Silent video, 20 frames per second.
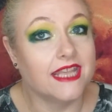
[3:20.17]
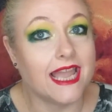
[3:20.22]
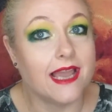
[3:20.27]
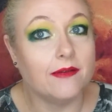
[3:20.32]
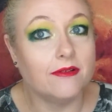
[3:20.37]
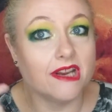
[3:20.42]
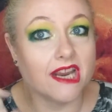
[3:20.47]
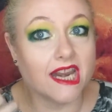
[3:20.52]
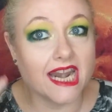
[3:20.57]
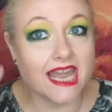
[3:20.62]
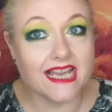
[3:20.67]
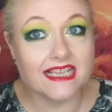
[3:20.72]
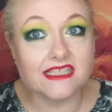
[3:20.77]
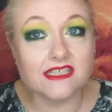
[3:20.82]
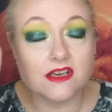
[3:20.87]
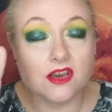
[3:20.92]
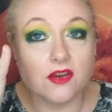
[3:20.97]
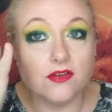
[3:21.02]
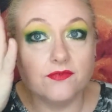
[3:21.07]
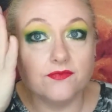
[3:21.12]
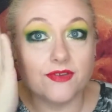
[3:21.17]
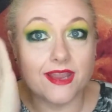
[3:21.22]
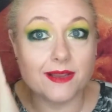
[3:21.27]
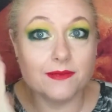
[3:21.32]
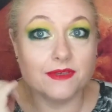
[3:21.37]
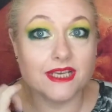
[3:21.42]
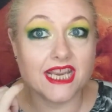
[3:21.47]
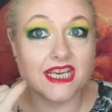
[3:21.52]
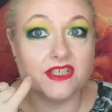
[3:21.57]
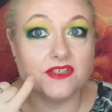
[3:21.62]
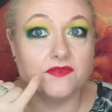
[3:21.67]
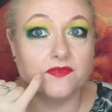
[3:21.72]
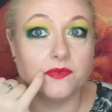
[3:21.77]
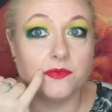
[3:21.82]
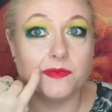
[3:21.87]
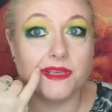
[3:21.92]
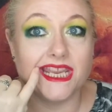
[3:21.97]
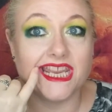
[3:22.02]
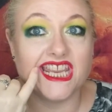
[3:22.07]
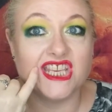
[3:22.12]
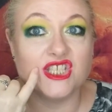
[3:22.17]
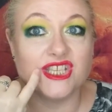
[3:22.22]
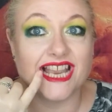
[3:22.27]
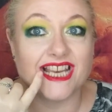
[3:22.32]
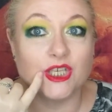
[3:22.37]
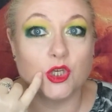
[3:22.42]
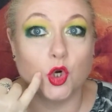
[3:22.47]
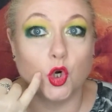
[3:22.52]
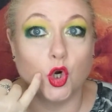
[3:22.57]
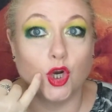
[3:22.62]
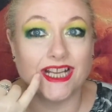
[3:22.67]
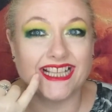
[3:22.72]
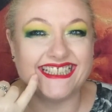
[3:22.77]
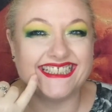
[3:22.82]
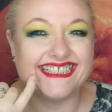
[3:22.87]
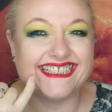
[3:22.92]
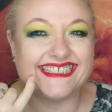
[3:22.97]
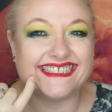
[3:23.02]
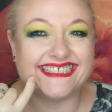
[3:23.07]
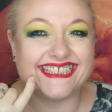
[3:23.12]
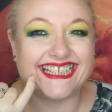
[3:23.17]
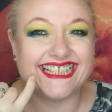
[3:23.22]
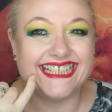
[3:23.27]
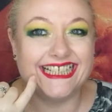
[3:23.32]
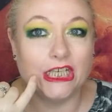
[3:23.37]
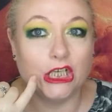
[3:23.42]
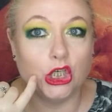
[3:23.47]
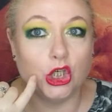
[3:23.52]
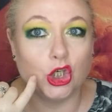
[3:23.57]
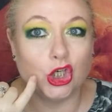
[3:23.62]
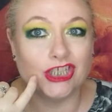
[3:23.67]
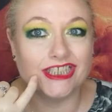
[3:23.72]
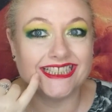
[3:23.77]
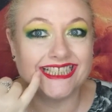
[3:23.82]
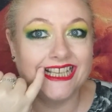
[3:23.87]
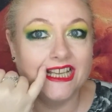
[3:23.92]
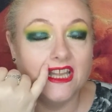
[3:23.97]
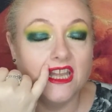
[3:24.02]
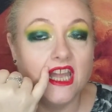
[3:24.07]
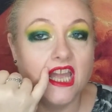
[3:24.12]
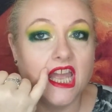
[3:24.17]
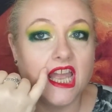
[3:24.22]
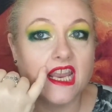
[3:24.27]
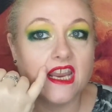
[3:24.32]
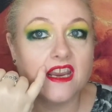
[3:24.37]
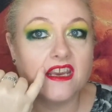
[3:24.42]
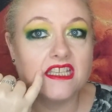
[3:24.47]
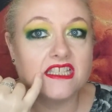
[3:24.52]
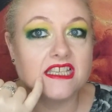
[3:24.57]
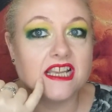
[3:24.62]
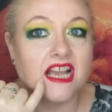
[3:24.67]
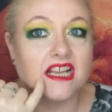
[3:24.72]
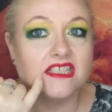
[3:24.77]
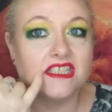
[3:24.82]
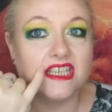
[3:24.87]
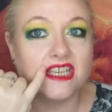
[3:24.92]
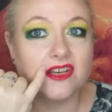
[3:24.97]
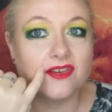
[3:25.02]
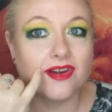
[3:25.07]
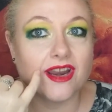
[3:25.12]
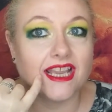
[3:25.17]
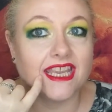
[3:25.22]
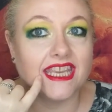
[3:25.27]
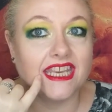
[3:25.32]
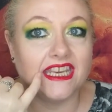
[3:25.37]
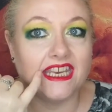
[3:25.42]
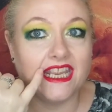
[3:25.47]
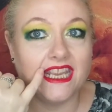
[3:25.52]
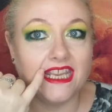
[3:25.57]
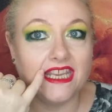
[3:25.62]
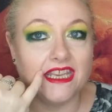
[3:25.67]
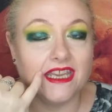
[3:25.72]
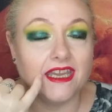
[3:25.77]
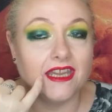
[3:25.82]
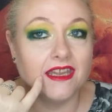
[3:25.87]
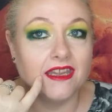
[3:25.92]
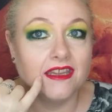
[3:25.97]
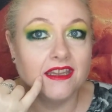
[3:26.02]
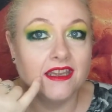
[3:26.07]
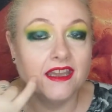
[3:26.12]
The Hourglass Foundation for me, because I talk and smile a lot, started cracking here.